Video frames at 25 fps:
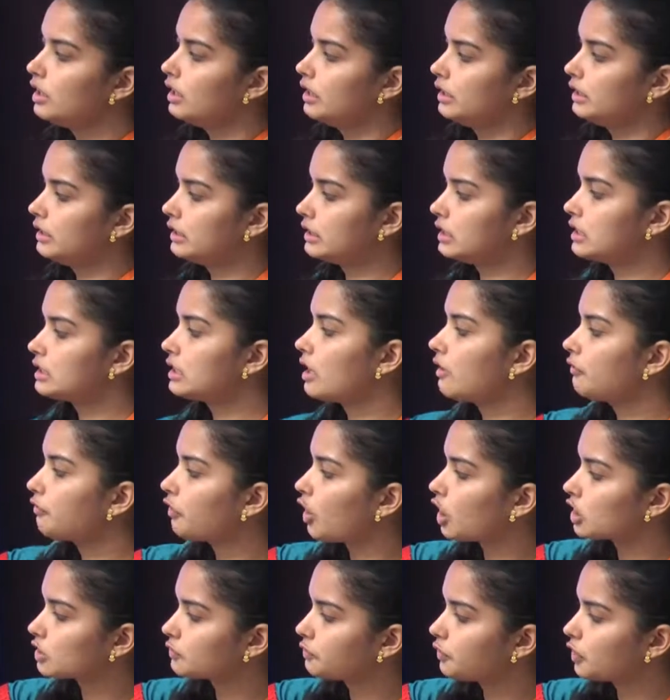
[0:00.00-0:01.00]
This is a
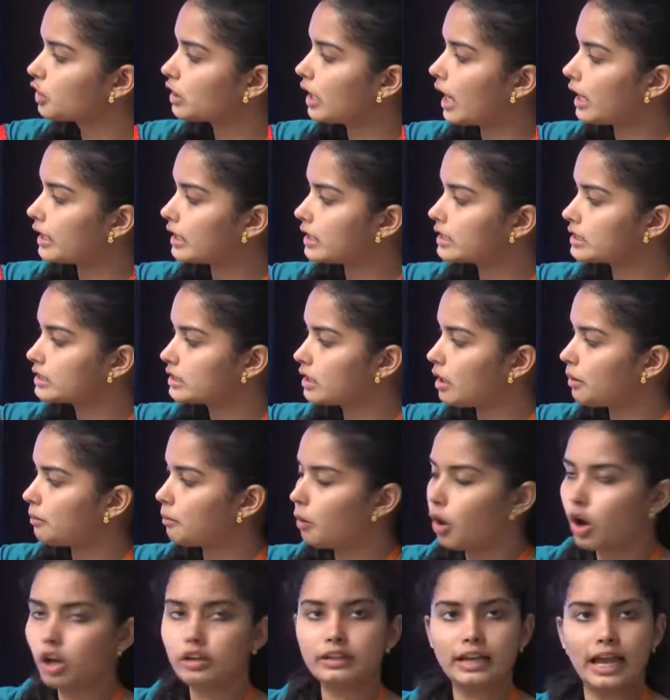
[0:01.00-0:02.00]
phosphodiester
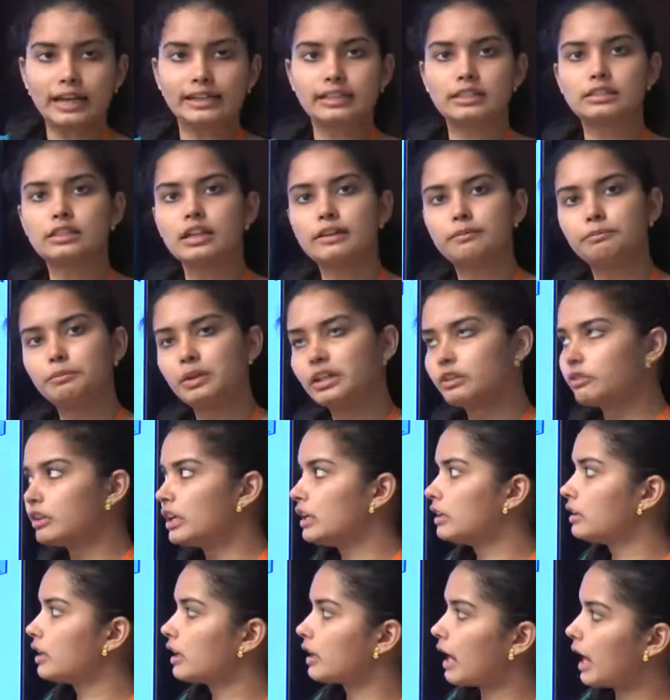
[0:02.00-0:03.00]
bond, that is
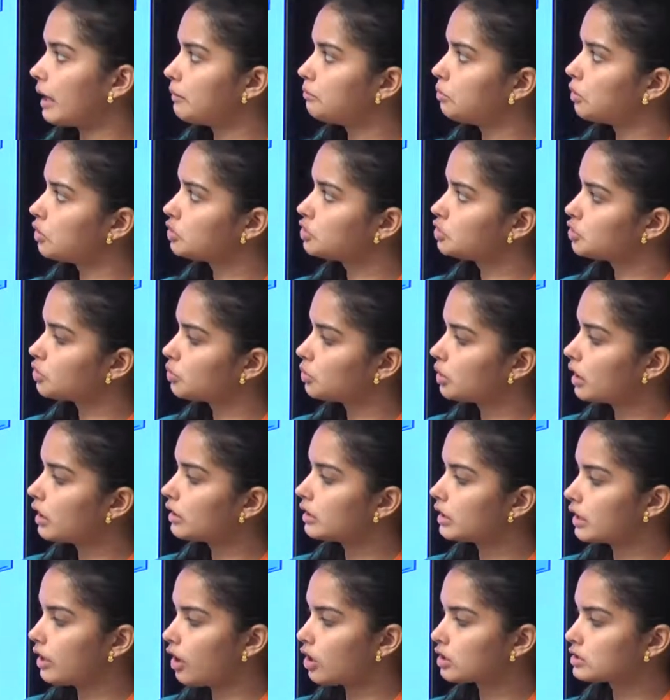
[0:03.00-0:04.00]
between the ribose sugar,
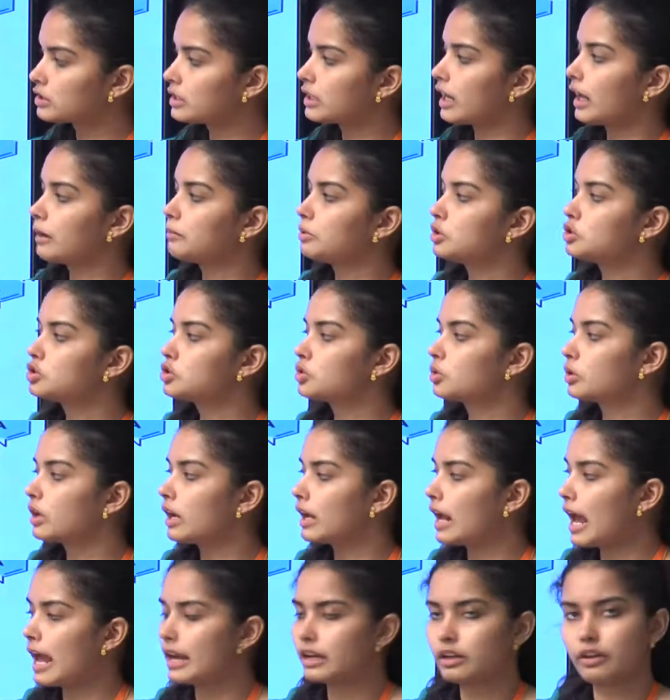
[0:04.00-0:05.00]
deoxyribose sugar
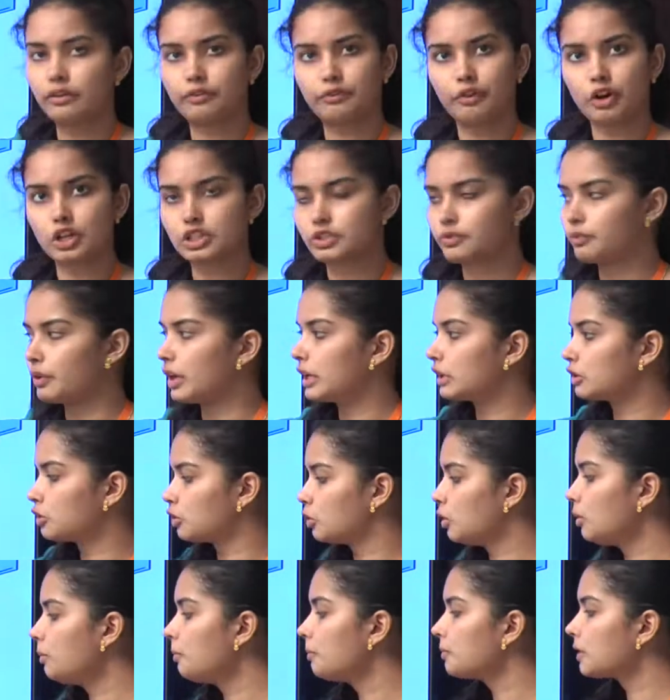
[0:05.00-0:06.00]
and the phosphate
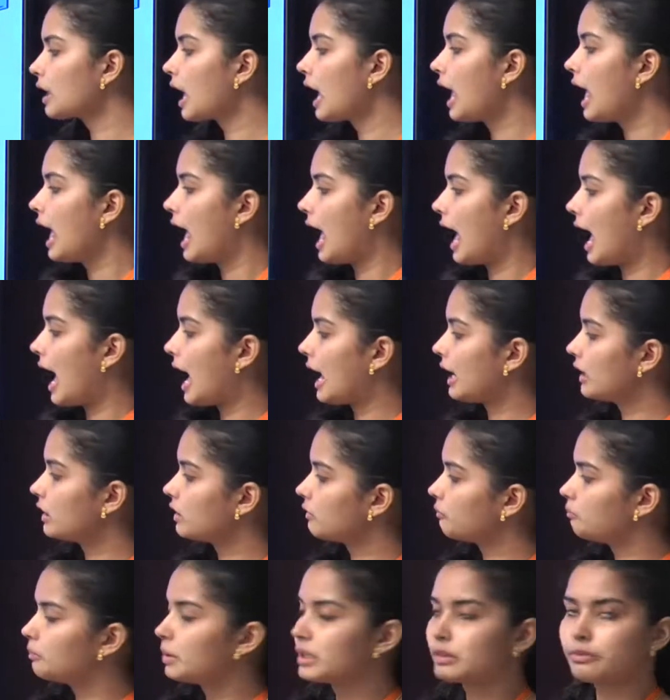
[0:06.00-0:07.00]
group,
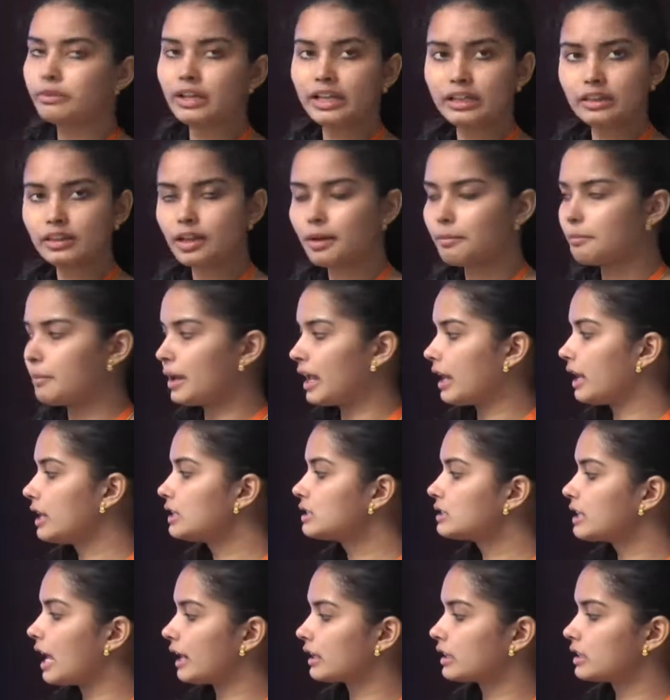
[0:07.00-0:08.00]
and between the
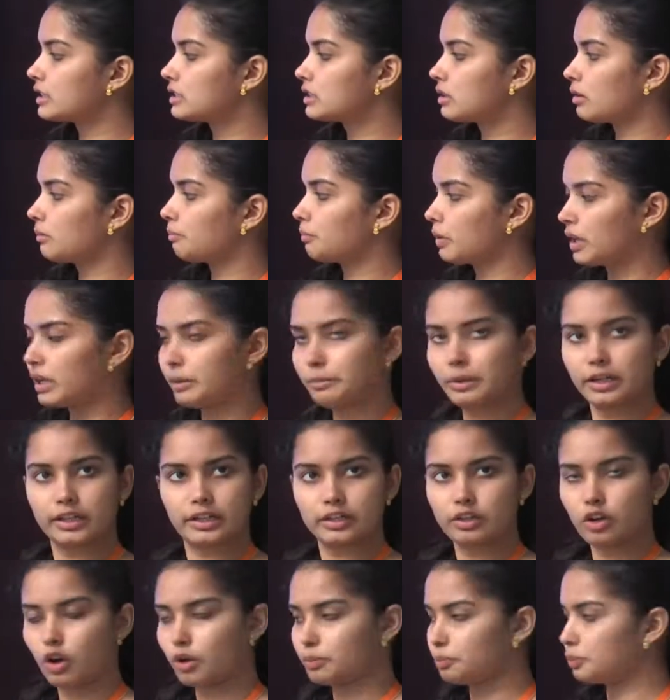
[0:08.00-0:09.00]
base, that is
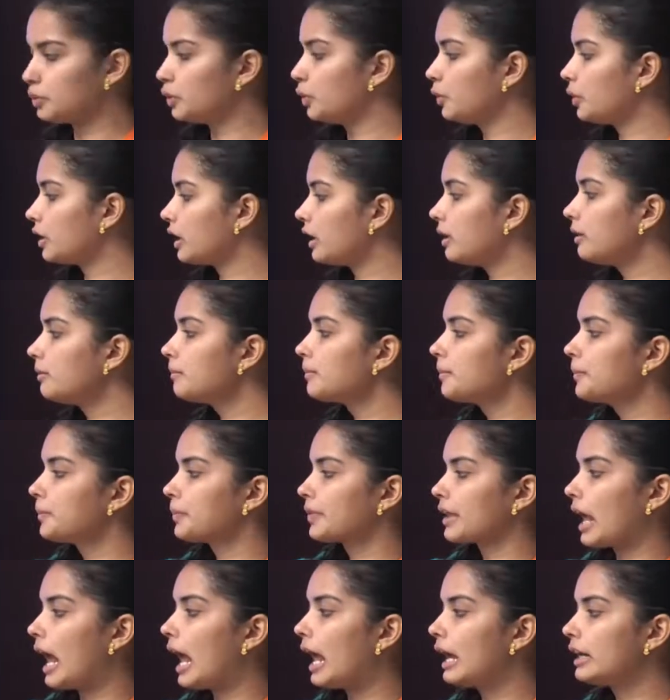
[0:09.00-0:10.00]
pyrimidine or purine,
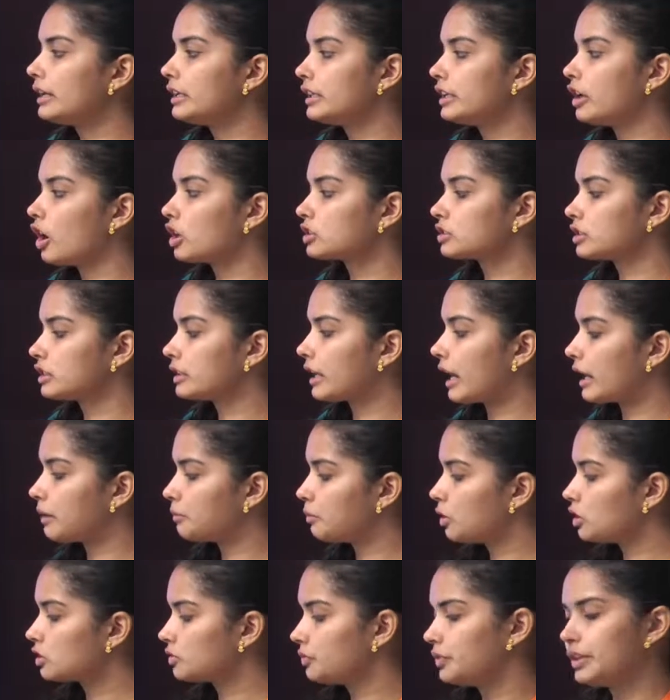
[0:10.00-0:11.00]
and
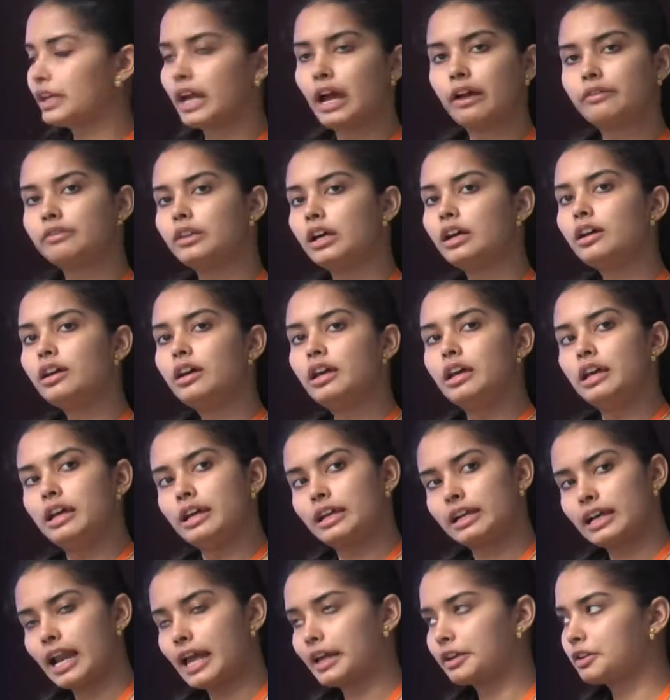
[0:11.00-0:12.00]
deoxyribose we have the
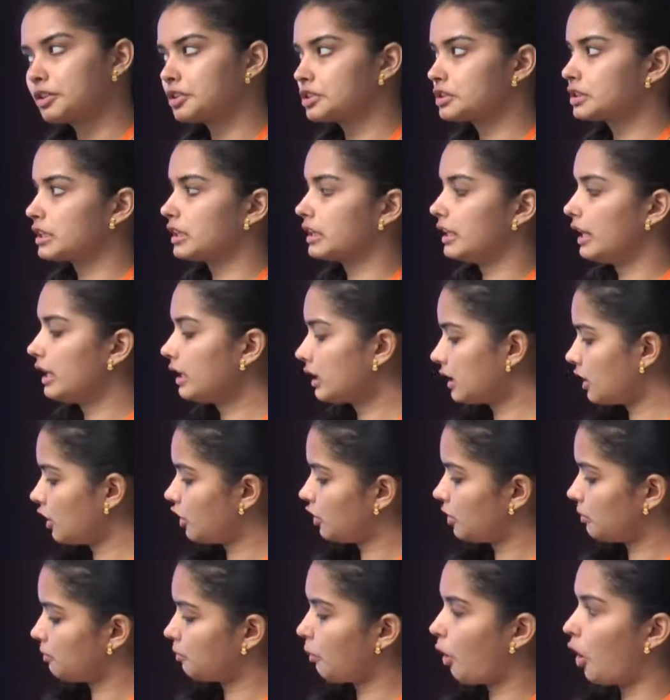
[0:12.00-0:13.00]

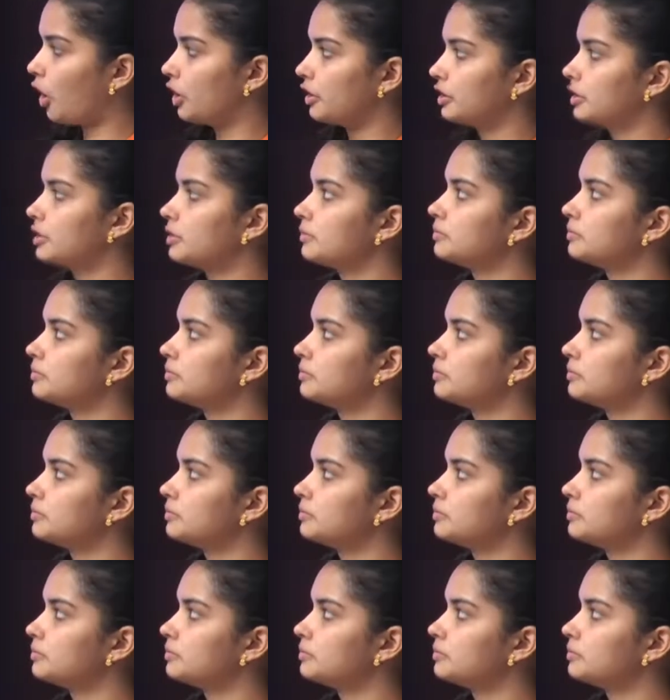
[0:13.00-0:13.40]
glycosidic bond.